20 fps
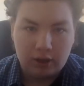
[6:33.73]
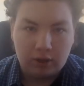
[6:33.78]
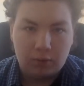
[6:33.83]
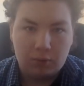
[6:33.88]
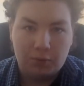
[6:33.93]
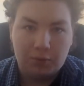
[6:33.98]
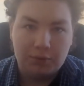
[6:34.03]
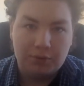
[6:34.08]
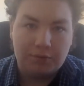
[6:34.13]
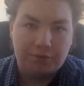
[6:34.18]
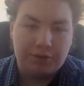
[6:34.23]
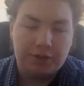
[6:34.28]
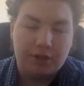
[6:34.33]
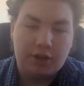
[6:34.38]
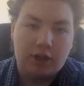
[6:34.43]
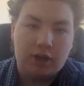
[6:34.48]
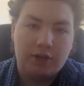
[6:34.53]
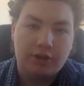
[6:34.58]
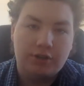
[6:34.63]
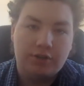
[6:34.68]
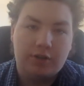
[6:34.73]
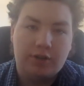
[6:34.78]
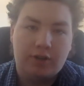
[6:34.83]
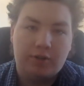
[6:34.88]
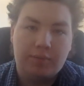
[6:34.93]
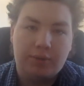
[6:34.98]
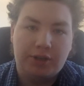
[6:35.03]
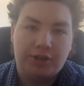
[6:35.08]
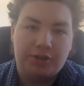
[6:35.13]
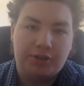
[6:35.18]
All of the Gacha
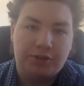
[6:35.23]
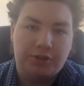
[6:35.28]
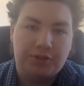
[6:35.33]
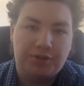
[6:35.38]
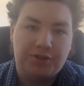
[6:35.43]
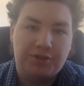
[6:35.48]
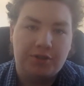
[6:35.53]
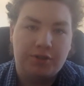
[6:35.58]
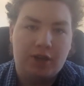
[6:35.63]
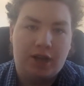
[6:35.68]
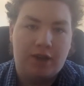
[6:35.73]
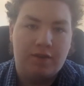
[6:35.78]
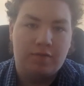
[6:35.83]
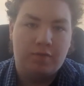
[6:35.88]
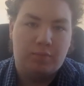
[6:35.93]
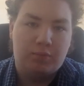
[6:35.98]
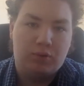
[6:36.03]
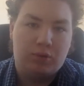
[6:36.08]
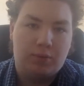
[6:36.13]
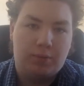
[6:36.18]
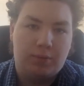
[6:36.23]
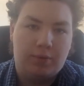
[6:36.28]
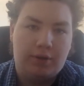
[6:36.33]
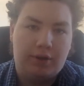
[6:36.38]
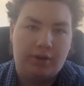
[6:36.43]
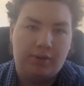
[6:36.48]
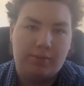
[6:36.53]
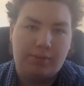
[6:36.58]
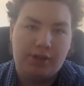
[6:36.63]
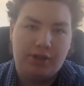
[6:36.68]
animations that have proper
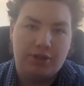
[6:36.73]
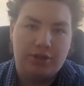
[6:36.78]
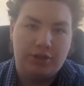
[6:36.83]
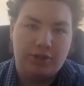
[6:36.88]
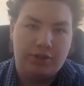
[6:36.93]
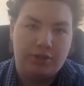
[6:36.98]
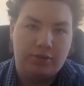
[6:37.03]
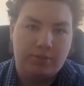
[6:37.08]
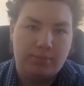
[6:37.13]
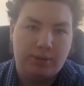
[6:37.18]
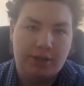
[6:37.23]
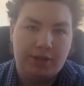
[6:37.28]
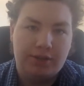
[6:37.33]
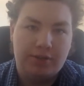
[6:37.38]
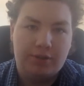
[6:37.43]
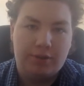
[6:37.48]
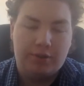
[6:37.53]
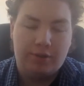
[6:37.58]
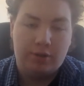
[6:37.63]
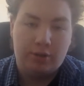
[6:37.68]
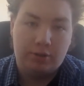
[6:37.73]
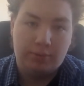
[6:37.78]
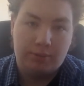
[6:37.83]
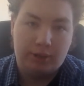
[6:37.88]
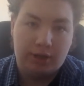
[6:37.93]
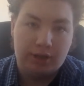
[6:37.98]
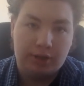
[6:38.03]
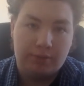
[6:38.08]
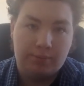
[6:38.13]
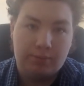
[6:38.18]
animations are made in
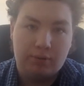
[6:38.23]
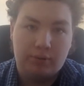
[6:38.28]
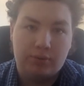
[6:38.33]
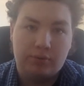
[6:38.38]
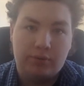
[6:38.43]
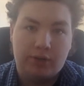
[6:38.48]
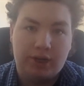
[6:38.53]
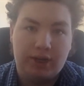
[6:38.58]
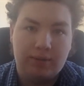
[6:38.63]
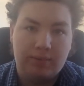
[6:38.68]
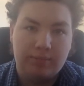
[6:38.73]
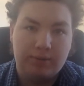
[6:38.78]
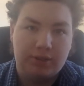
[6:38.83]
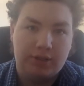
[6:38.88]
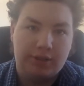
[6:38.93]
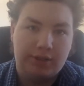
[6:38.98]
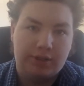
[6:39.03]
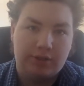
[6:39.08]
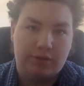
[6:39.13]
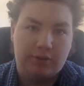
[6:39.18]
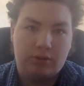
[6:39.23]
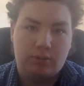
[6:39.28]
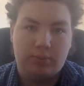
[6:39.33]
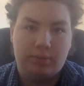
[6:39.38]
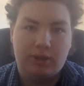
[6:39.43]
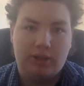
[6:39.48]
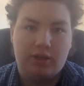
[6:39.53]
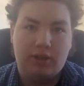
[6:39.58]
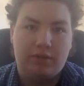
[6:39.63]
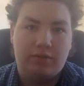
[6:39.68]
third-party programs like
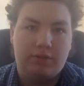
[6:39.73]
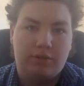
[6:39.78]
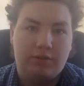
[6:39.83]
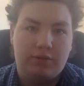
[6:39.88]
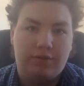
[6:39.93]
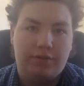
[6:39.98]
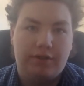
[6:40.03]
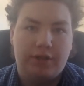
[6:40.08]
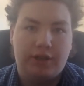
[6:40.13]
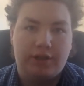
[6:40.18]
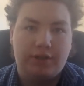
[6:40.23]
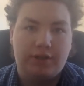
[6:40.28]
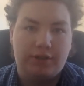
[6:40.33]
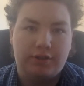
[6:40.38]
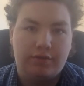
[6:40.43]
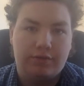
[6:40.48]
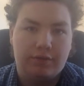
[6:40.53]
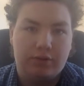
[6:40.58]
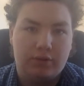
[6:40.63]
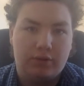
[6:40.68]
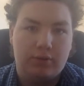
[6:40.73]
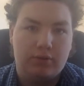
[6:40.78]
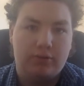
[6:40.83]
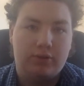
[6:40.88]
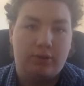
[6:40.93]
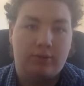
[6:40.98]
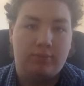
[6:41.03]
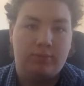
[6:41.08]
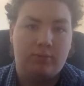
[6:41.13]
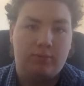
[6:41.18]
Adobe After Effects and
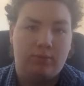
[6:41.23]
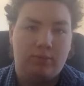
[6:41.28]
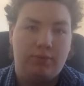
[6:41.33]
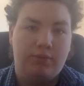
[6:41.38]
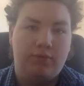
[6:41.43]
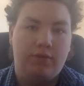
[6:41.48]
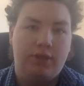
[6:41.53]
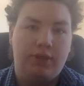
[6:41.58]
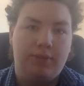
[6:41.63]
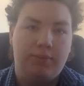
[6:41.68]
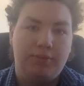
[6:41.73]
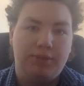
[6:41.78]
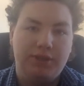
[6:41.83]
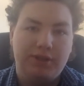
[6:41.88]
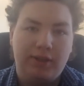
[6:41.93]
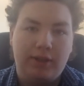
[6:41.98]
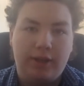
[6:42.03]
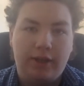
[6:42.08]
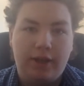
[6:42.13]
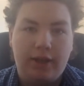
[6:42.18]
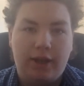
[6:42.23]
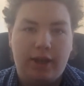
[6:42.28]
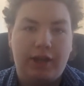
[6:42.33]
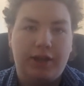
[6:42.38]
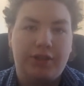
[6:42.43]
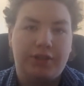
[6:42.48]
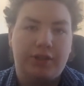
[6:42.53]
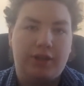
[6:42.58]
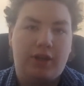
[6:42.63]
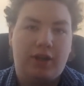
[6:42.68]
Photoshop to remove limbs,
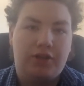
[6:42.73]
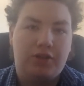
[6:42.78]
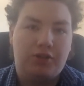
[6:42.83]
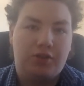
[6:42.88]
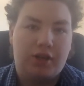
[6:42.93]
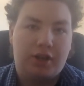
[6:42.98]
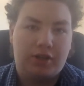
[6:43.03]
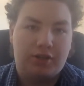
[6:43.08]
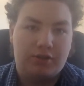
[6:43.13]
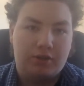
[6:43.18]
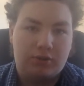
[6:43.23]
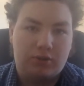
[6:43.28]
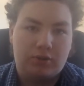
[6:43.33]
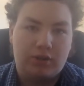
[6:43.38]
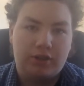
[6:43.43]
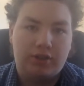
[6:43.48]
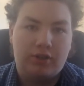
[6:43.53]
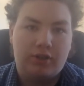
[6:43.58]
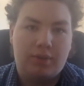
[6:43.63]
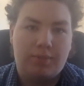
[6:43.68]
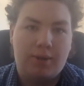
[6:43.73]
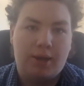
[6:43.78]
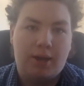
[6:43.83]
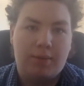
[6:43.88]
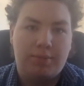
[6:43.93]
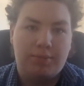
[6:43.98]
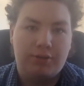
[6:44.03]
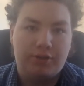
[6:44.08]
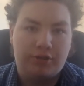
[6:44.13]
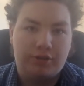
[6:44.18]
and the Gacha actual dress-up
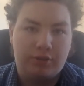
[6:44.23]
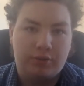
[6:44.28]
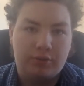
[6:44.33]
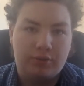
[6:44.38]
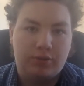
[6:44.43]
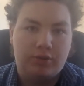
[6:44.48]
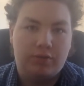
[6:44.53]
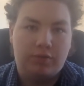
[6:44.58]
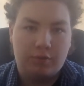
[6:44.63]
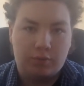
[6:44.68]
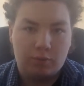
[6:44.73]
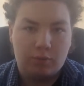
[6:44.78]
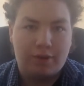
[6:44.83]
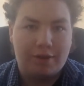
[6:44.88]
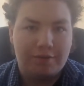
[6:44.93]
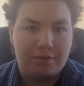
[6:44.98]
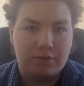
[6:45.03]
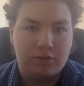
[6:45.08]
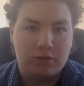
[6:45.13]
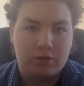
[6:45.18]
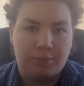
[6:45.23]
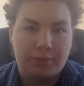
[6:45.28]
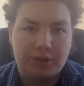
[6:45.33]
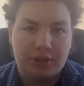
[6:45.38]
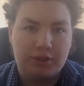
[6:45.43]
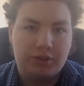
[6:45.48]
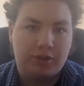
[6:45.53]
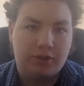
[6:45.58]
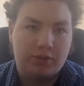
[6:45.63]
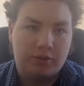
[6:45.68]
app is used for reference
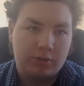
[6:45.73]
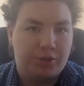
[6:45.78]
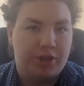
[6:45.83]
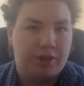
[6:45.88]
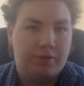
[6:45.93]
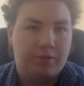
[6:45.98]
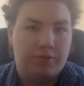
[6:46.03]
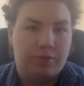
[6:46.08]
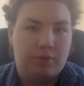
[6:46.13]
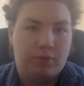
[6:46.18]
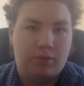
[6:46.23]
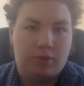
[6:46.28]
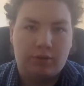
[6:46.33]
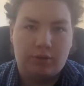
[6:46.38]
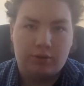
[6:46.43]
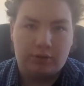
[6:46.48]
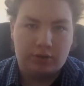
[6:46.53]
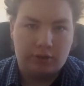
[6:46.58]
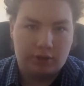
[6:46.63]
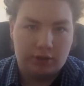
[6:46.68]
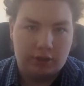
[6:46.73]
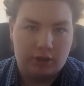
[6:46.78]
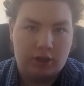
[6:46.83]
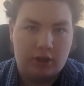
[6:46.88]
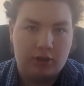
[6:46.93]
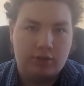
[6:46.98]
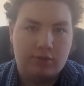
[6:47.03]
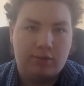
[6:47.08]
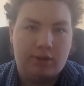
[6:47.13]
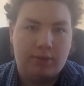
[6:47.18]
pictures. Therefore, the
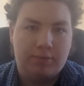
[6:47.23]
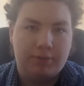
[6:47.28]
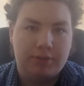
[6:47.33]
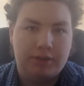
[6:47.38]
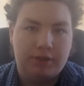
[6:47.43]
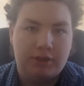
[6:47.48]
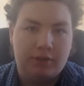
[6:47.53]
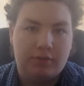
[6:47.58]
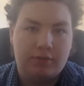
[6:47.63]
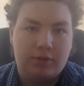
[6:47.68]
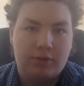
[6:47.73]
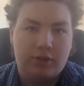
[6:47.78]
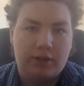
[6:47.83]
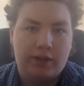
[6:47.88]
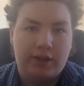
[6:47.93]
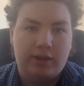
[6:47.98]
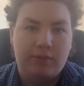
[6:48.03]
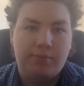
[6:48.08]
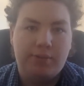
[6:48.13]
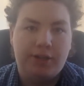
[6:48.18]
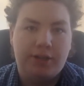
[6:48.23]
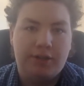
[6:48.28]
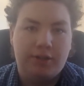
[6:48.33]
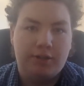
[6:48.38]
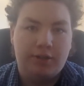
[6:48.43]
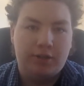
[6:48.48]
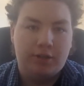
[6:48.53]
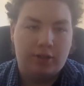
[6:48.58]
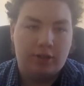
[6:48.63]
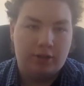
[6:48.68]
Gacha app itself cannot animate.
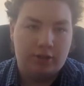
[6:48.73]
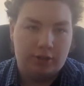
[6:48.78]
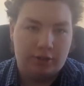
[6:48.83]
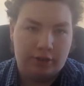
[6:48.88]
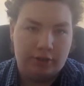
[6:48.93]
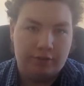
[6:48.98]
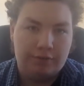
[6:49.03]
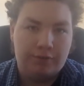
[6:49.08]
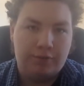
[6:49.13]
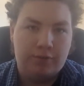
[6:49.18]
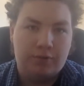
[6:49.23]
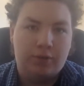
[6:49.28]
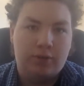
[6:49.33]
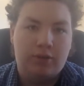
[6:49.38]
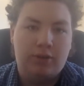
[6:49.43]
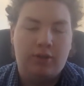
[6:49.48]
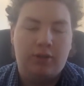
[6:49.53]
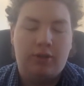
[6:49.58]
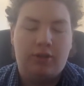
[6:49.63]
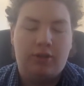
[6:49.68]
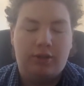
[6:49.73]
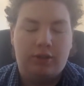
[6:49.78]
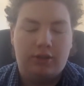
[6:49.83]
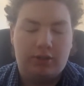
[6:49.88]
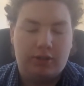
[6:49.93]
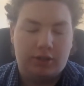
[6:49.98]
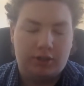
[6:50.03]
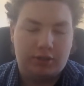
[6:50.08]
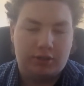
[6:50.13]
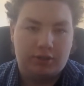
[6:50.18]
Therefore,
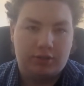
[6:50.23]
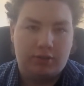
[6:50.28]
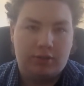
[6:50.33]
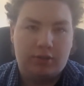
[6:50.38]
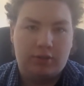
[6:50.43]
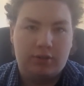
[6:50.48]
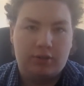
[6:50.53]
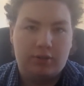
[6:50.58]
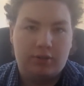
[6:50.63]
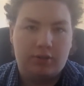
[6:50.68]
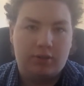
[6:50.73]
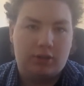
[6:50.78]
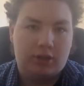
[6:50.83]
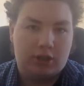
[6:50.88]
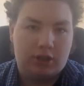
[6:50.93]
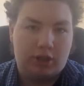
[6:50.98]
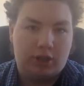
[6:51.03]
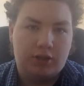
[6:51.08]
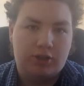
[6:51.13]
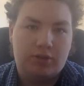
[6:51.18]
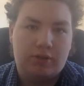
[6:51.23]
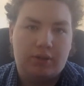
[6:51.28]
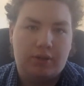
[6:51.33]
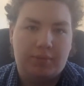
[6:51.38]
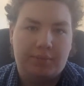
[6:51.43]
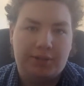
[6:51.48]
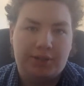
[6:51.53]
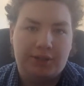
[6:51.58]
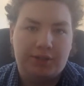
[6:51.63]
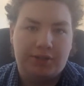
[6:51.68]
it's not a Gacha
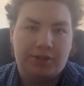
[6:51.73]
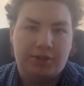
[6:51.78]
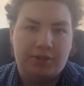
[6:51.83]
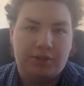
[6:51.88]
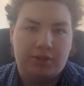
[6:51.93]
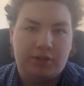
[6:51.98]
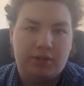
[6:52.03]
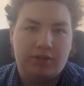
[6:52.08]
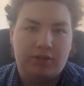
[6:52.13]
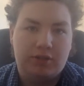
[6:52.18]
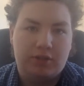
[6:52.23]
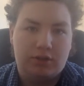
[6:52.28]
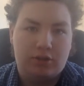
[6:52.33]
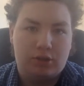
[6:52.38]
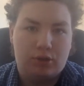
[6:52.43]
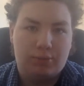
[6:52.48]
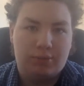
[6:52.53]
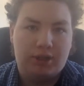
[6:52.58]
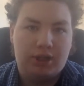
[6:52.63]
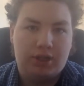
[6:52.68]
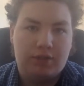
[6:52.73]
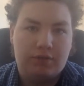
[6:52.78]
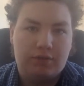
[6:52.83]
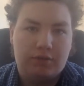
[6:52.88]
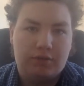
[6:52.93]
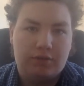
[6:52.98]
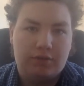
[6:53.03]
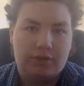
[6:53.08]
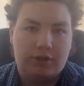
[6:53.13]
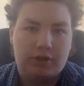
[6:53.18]
animation, it's an Adobe After
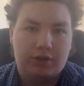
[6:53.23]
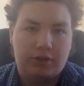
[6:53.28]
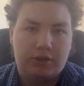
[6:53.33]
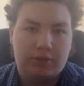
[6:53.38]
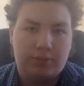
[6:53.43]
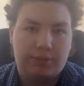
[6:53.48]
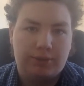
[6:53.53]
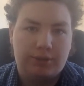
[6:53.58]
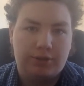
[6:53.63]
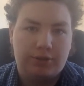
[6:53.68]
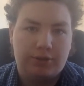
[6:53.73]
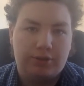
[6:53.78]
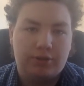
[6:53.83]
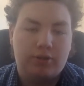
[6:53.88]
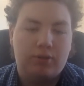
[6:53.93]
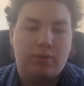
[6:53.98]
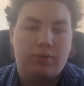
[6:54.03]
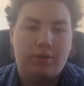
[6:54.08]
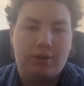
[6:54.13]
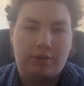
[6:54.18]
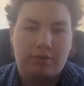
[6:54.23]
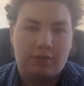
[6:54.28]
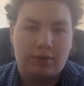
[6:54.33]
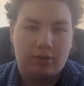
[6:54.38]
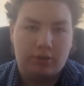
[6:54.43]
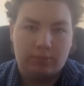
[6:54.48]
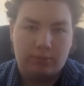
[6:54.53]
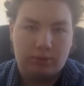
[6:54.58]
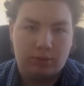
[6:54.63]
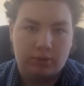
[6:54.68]
Effects animation, or whatever
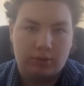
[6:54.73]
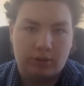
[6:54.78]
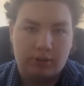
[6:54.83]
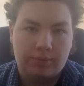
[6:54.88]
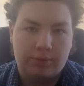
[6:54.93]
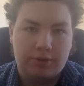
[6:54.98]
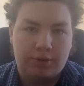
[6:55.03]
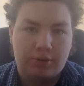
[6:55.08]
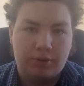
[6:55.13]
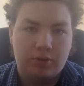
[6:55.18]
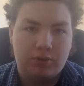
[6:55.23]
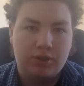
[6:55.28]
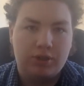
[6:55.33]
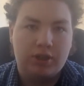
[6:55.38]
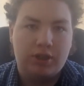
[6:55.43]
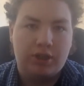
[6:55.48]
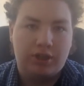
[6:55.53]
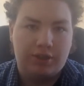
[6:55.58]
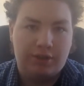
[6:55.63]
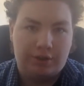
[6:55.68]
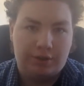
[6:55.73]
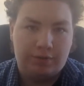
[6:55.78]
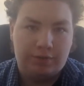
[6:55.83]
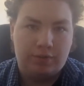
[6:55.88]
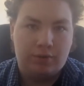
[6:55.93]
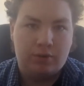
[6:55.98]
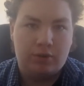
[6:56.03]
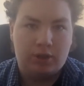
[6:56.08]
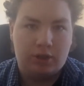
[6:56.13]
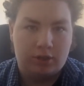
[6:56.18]
other program you're using, and
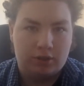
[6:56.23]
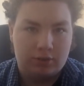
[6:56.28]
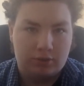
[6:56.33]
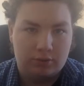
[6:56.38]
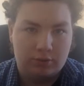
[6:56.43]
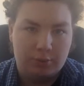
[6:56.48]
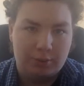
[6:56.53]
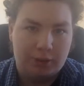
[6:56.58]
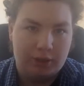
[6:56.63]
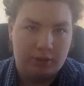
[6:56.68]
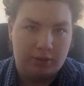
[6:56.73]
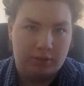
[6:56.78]
therefore Gacha is bad.